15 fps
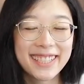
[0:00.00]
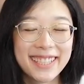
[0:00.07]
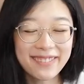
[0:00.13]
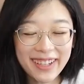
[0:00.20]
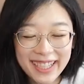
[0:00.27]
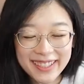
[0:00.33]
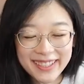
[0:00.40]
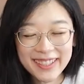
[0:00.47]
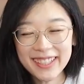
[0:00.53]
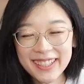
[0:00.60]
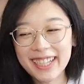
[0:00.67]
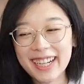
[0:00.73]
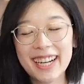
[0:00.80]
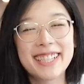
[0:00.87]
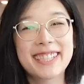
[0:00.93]
So make sure
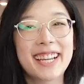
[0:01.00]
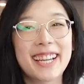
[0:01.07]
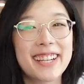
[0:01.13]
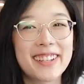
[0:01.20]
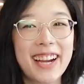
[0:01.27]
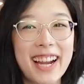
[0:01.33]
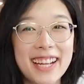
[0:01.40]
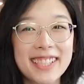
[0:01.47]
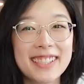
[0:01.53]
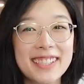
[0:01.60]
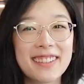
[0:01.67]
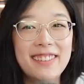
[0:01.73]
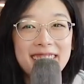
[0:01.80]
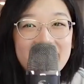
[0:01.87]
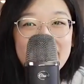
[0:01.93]
you guys get your hands
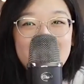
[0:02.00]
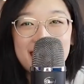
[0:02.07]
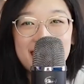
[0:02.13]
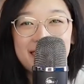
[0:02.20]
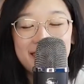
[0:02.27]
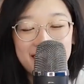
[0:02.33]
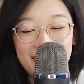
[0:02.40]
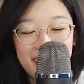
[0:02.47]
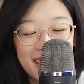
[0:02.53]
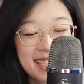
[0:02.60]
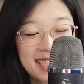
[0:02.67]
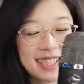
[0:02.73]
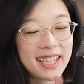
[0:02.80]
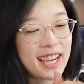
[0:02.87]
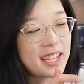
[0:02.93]
on one of these Blue
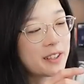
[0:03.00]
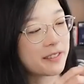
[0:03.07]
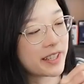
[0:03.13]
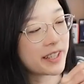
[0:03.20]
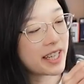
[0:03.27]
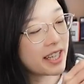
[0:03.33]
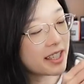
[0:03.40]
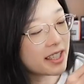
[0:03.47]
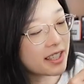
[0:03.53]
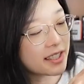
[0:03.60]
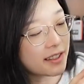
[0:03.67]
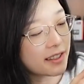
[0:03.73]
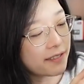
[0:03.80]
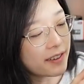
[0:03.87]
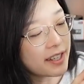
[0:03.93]
Yetis. Again, over here
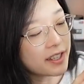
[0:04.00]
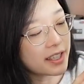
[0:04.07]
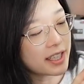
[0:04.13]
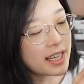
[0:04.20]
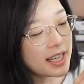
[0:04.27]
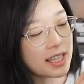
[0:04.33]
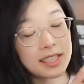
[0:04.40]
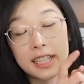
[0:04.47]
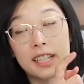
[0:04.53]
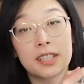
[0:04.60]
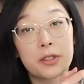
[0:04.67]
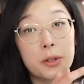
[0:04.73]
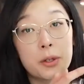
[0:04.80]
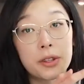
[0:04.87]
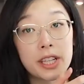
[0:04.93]
on the front, you can actually
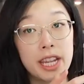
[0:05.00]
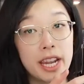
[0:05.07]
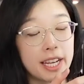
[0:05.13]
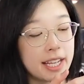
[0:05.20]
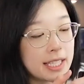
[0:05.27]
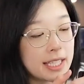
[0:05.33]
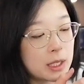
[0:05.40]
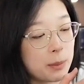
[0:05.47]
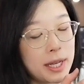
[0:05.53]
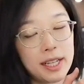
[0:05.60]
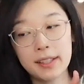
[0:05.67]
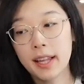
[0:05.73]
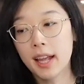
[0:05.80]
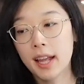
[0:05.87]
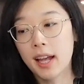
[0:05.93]
control the gain as
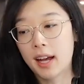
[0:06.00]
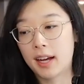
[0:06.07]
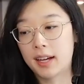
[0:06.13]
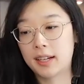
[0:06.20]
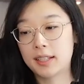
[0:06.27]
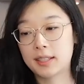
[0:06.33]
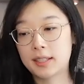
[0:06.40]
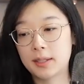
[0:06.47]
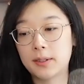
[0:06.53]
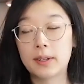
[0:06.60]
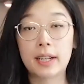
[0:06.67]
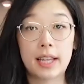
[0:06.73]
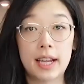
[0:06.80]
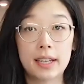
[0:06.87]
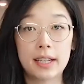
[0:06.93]
well.
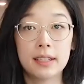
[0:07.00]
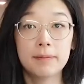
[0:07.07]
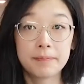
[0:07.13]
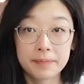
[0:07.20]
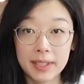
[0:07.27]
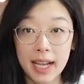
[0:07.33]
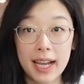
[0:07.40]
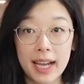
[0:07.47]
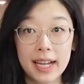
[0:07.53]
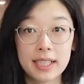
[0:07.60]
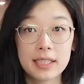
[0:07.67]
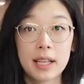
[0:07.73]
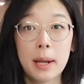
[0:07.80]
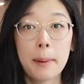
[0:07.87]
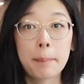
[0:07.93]
So again,
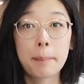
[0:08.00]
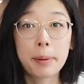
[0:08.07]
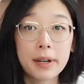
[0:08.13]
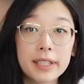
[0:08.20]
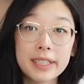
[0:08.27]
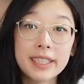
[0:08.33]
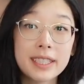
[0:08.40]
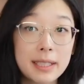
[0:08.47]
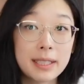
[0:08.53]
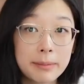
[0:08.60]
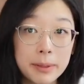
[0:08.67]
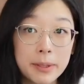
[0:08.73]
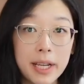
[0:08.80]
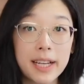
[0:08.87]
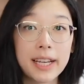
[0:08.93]
guys, purchase the
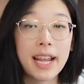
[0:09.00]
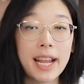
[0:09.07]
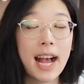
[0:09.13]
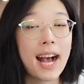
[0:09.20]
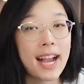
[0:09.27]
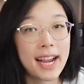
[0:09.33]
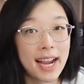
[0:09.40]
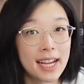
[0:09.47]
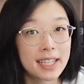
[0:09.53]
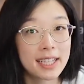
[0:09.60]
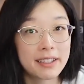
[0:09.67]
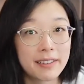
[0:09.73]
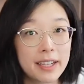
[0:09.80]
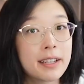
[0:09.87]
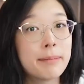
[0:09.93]
Blue Yeti. I
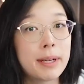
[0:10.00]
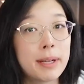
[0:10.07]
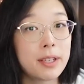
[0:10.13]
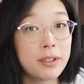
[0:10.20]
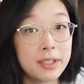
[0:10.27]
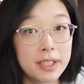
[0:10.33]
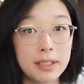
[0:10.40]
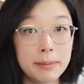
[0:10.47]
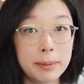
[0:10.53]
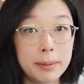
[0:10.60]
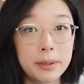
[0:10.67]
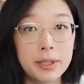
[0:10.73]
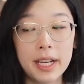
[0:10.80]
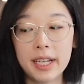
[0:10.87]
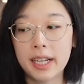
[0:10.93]
highly recommend using the
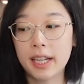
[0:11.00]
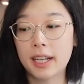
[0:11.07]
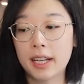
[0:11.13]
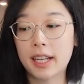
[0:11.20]
Blue Yeti.